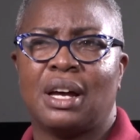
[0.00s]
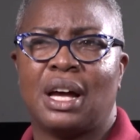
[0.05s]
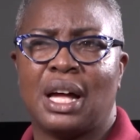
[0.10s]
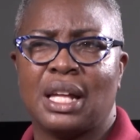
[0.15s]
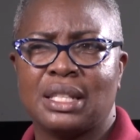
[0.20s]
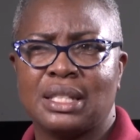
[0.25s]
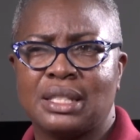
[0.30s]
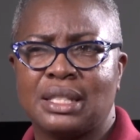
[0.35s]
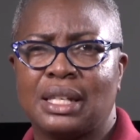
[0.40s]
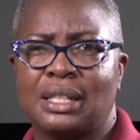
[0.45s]

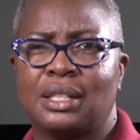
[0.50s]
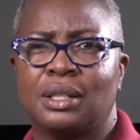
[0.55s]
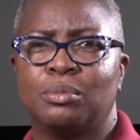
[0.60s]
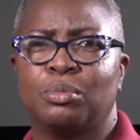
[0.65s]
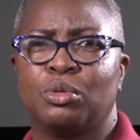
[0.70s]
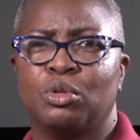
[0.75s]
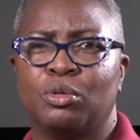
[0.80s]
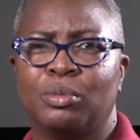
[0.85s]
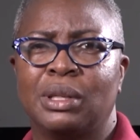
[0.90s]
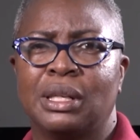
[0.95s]
constant
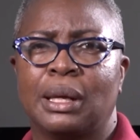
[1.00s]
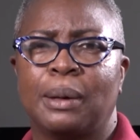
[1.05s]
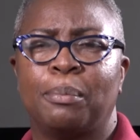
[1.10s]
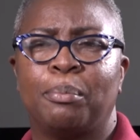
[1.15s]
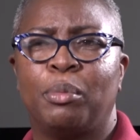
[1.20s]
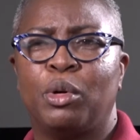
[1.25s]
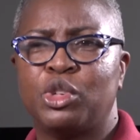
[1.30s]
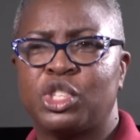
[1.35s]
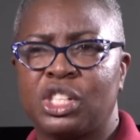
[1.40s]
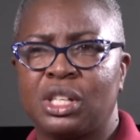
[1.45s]
improvement
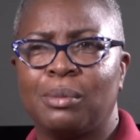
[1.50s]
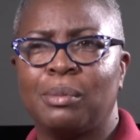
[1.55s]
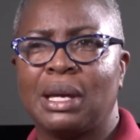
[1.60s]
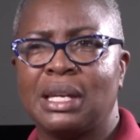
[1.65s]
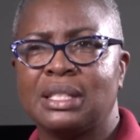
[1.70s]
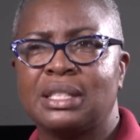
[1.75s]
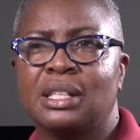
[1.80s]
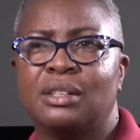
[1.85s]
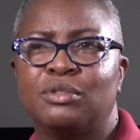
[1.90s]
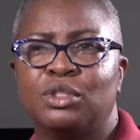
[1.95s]
and pushing
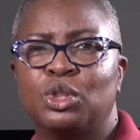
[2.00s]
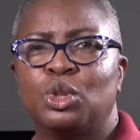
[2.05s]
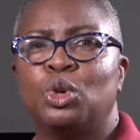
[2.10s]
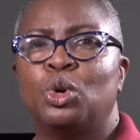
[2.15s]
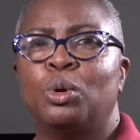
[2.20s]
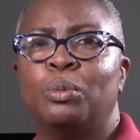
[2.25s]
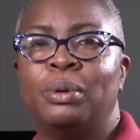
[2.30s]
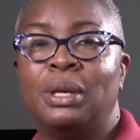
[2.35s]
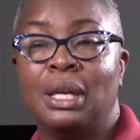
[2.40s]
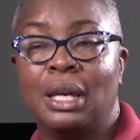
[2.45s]
myself to
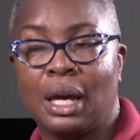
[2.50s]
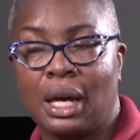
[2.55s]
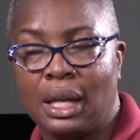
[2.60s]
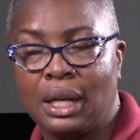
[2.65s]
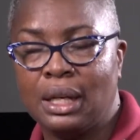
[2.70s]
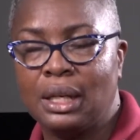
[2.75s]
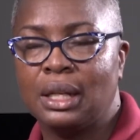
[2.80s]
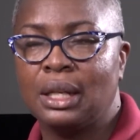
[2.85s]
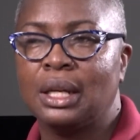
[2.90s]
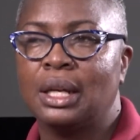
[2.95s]
go
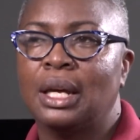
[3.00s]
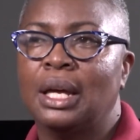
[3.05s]
beyond.